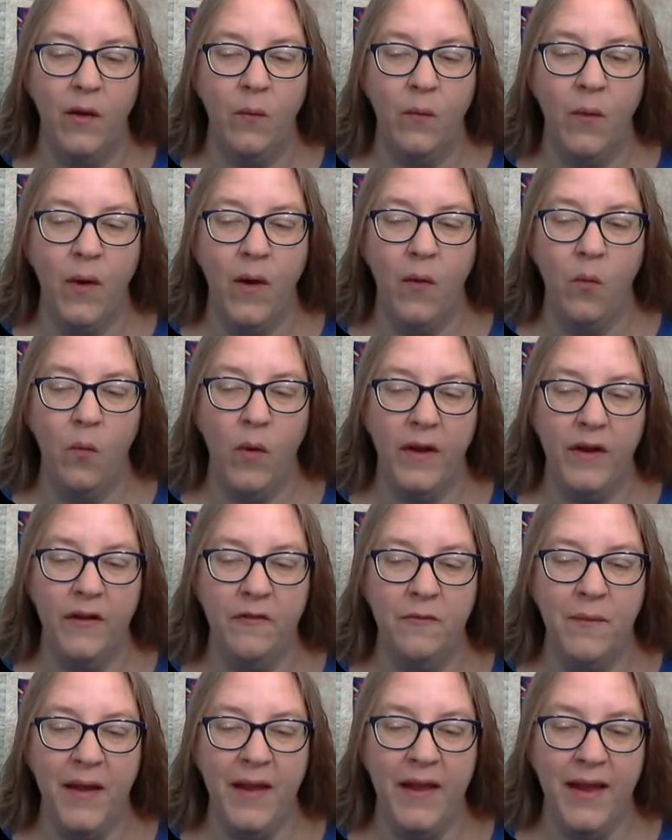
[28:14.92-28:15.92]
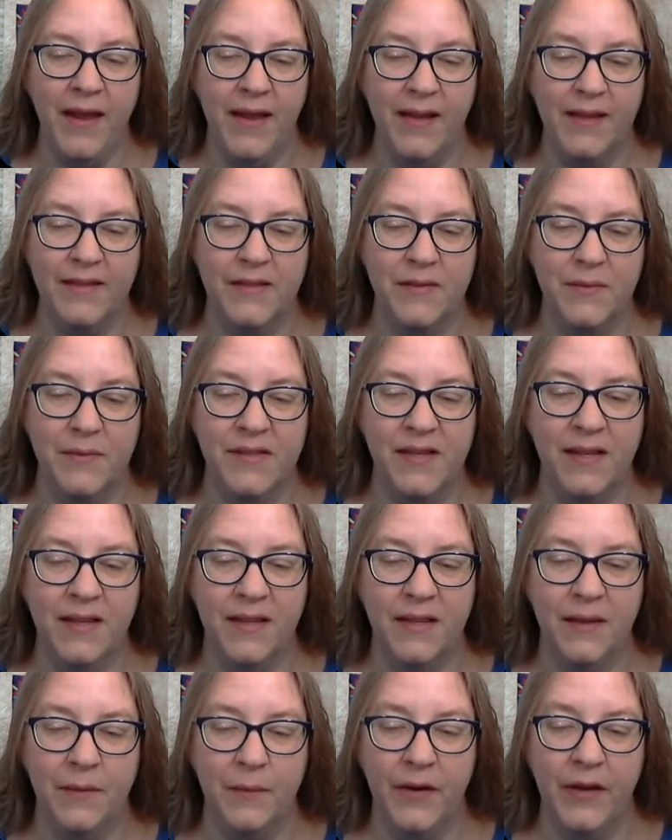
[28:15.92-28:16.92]
while one of my hands was at
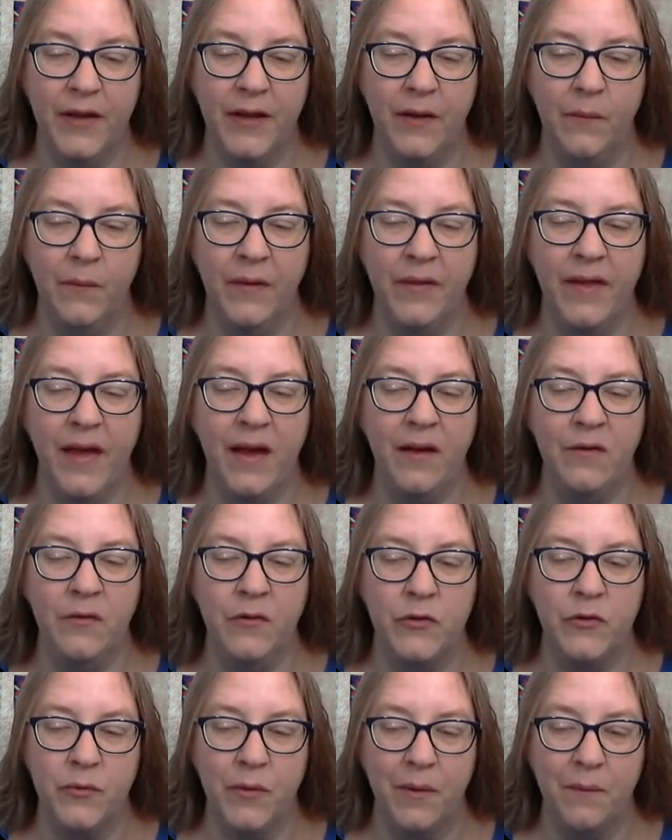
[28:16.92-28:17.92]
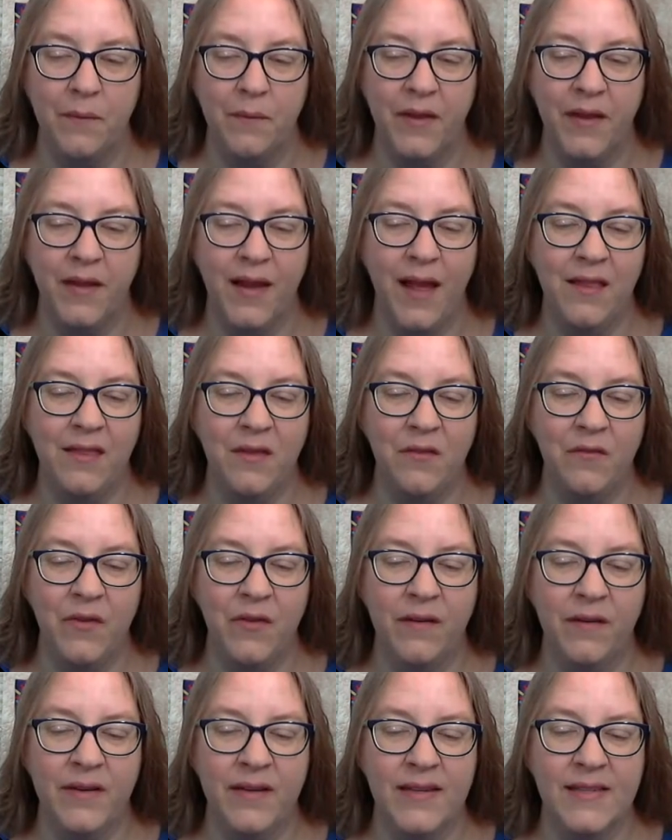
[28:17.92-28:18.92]
liberty, without trembling, at the
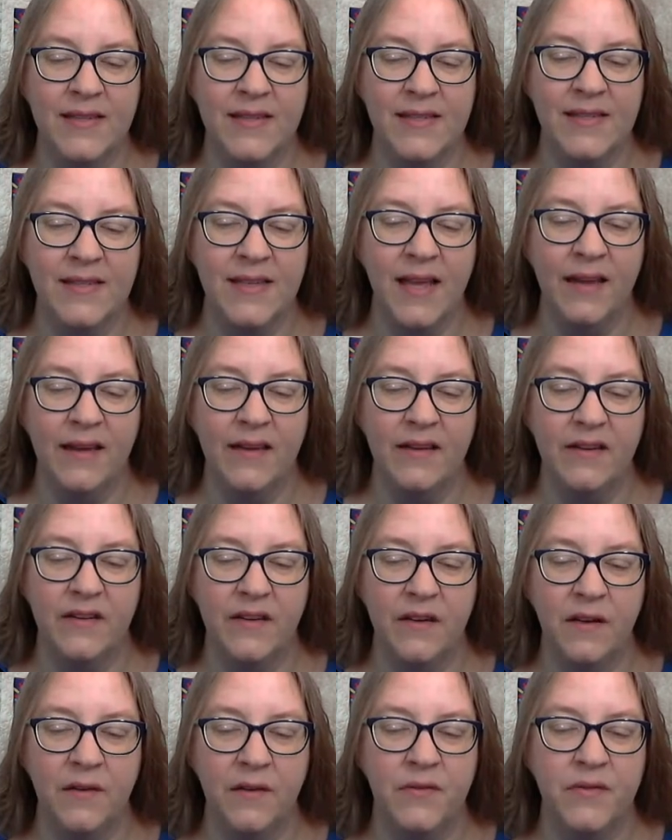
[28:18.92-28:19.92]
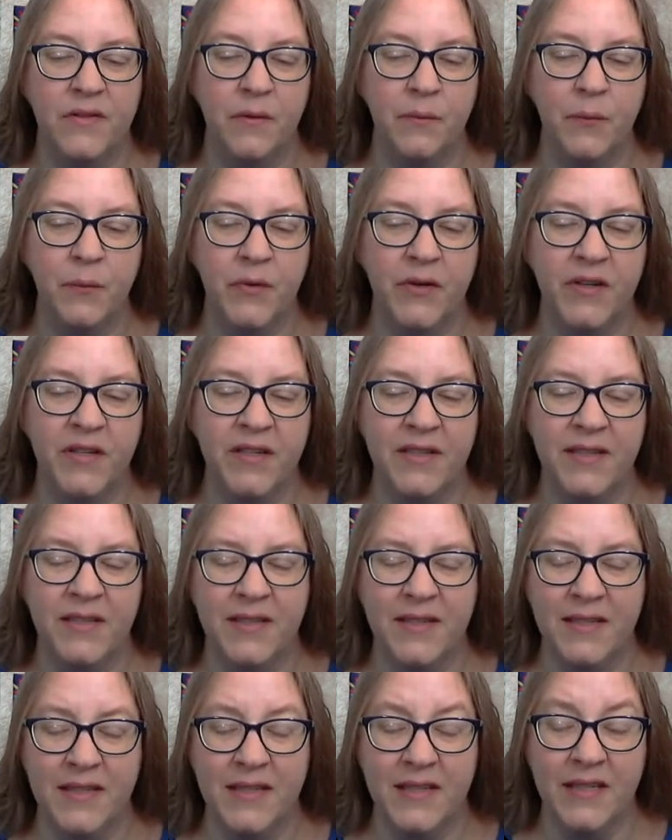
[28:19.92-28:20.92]
very sight of so
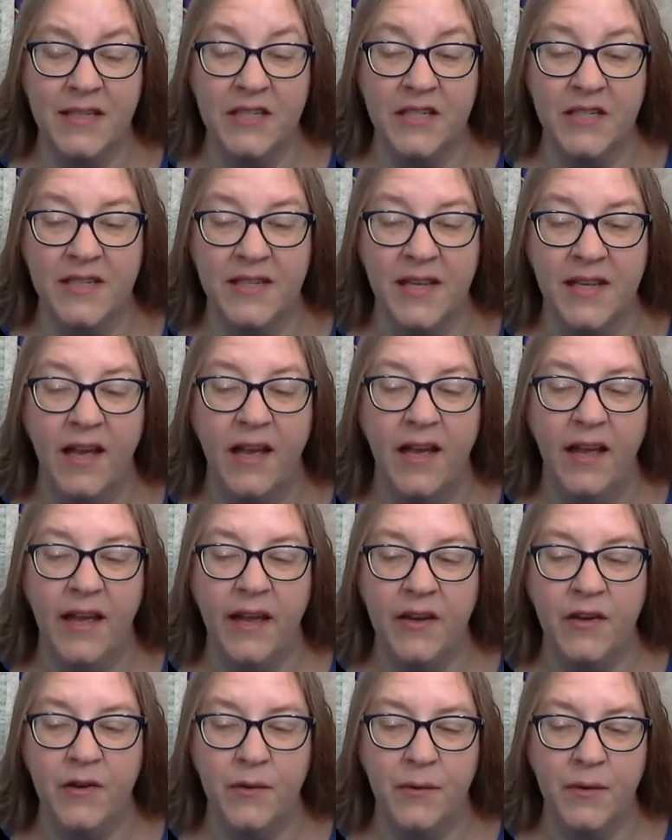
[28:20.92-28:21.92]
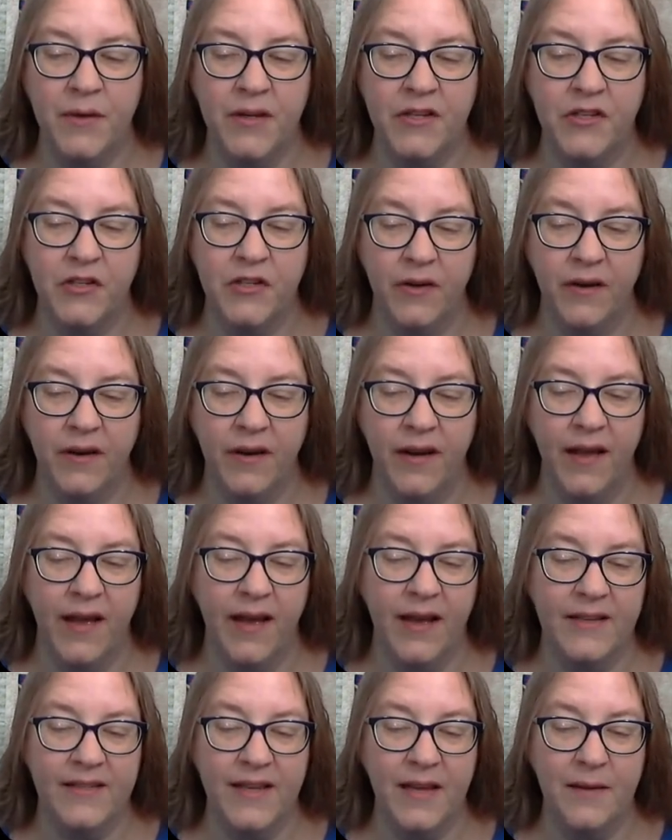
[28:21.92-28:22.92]
prodigious a creature
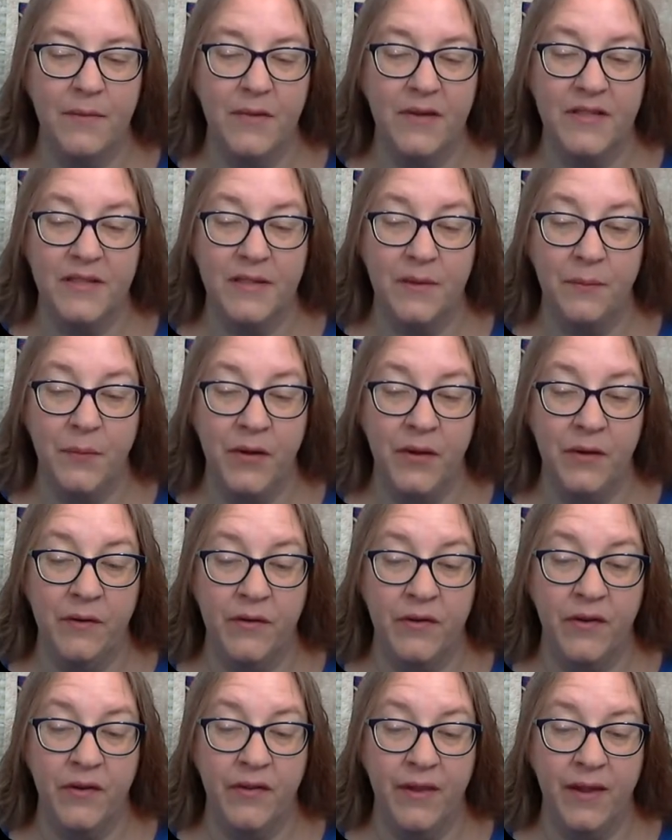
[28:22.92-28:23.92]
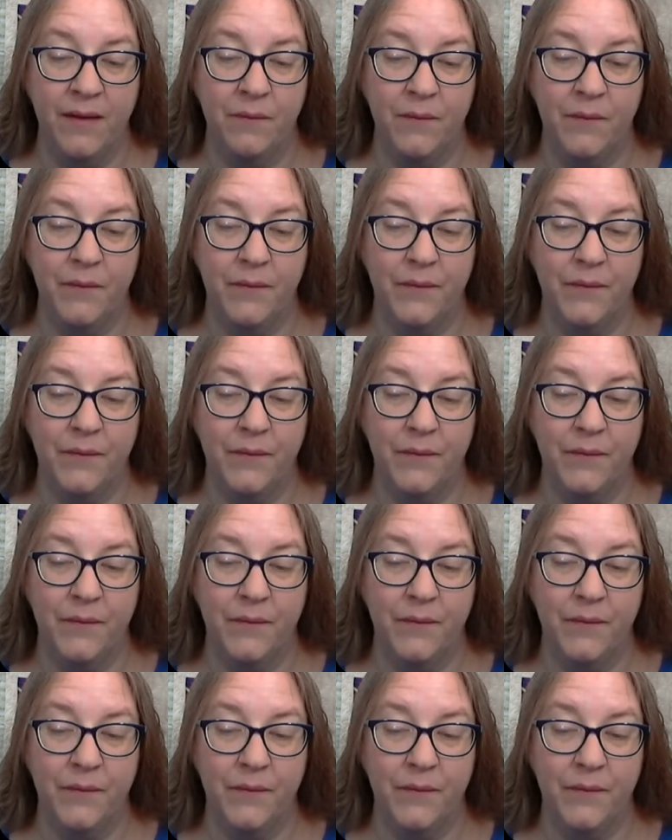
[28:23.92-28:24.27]
as I must appear to them.